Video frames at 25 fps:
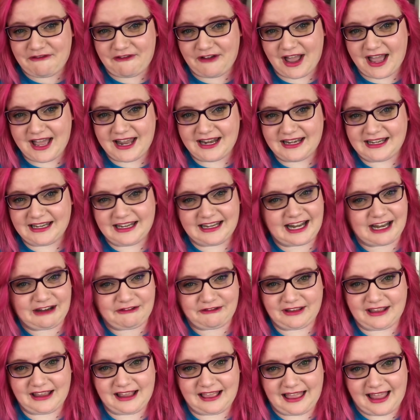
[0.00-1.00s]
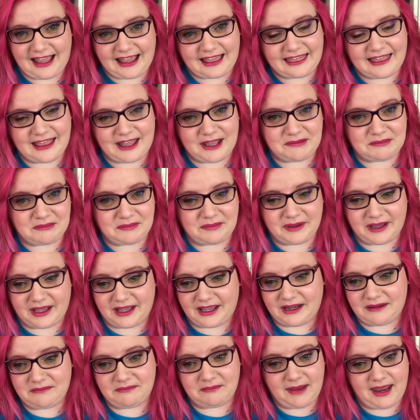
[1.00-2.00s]
fun and I really like them,
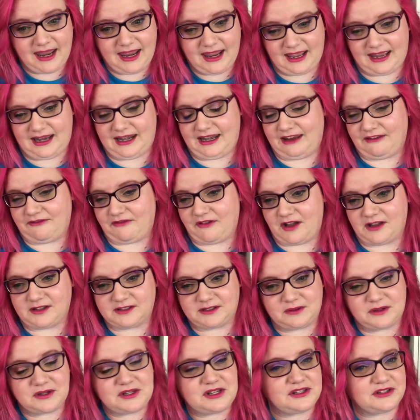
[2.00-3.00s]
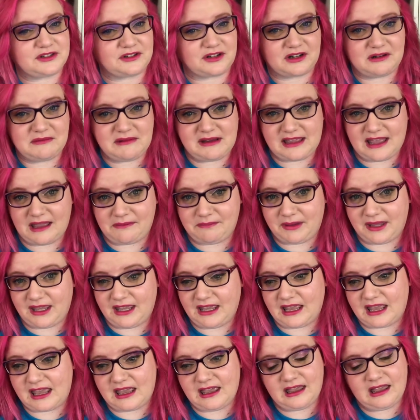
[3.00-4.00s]
but man, if all squishies are going to be that
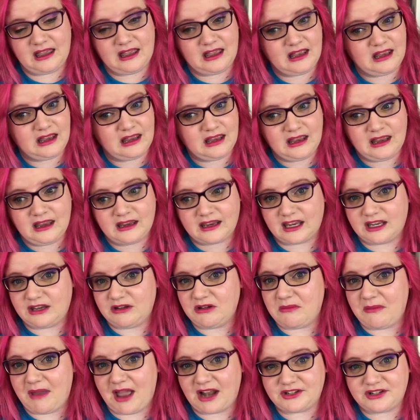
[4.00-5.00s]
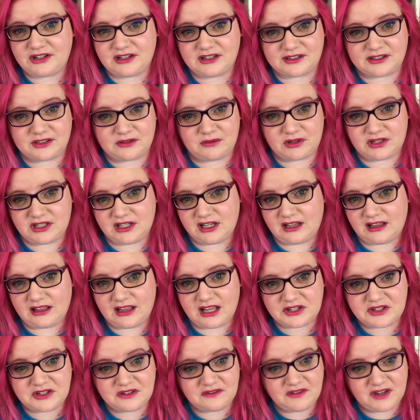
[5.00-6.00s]
big, can you imagine a squishy
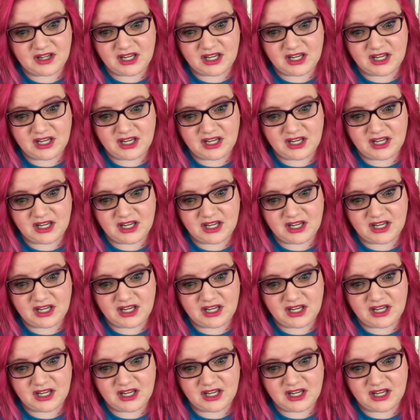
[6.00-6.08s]
collection